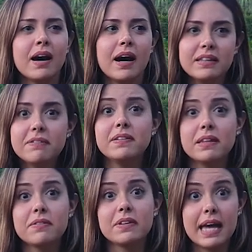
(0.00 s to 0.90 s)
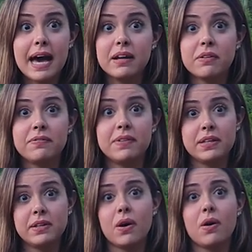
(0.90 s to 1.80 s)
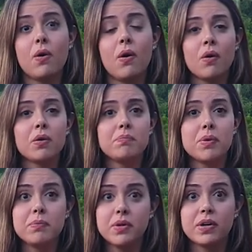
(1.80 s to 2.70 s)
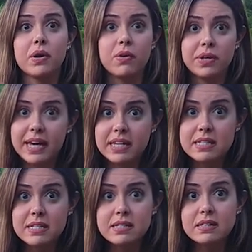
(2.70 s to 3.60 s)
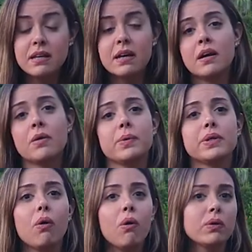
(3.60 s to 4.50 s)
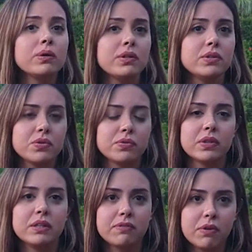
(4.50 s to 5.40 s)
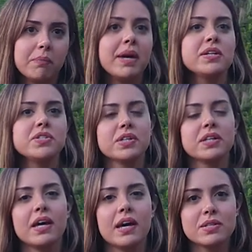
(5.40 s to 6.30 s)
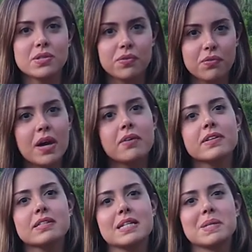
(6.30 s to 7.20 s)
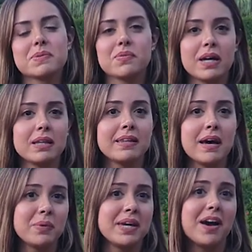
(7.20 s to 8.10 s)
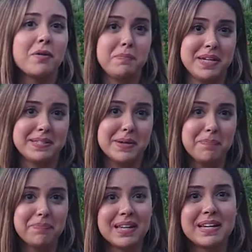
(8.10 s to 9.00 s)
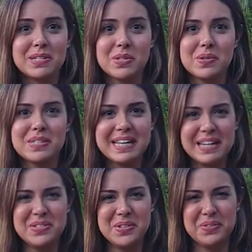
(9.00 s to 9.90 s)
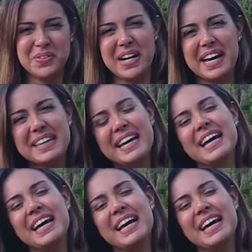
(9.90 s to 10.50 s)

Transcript: I definitely will add a video on Bermuda hurricane season with all the useful information and survival tips that we have picked up. So stay tuned for that.